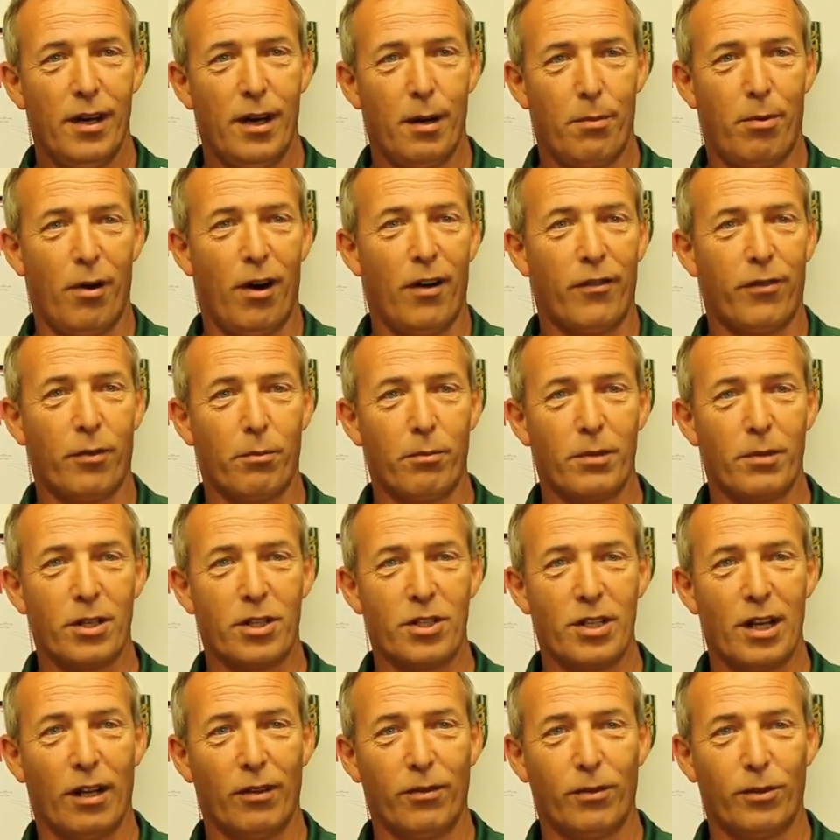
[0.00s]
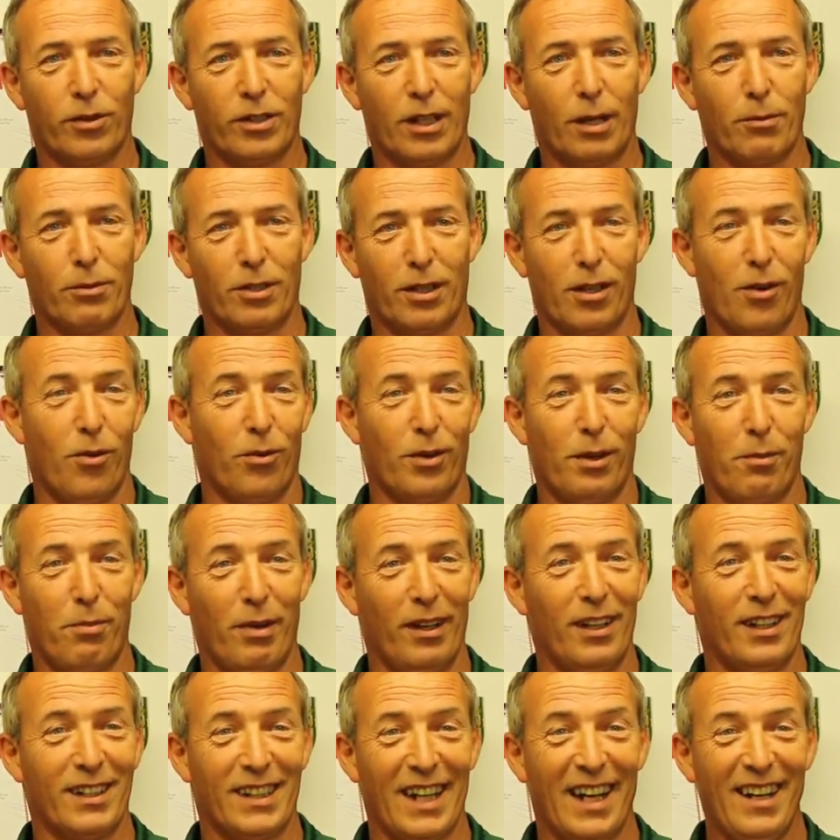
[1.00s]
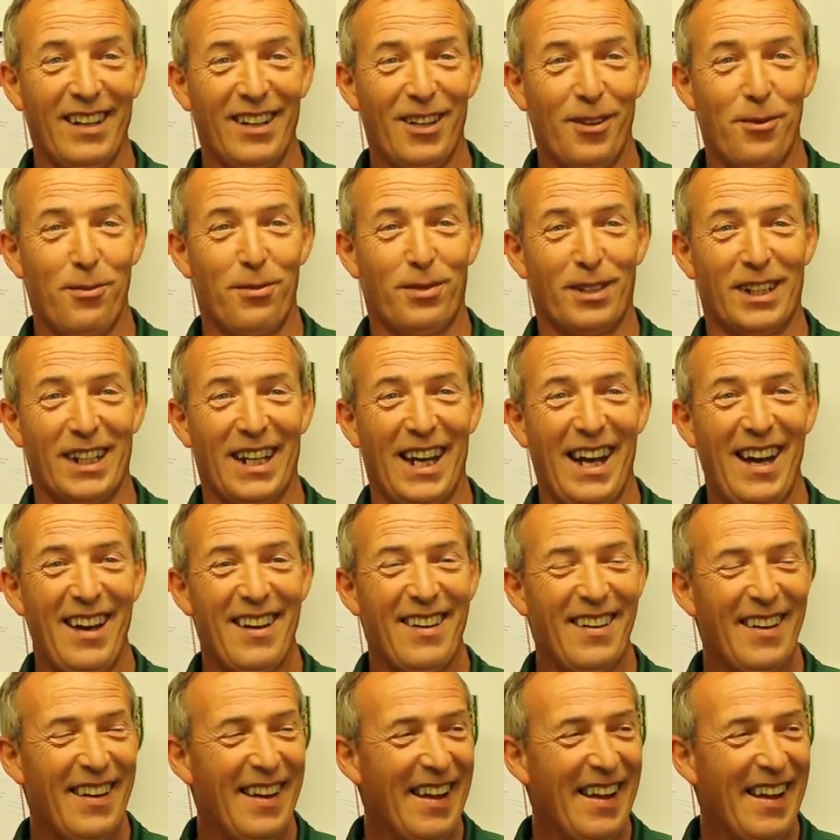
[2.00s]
apart from myself, because I was the only builder who was here.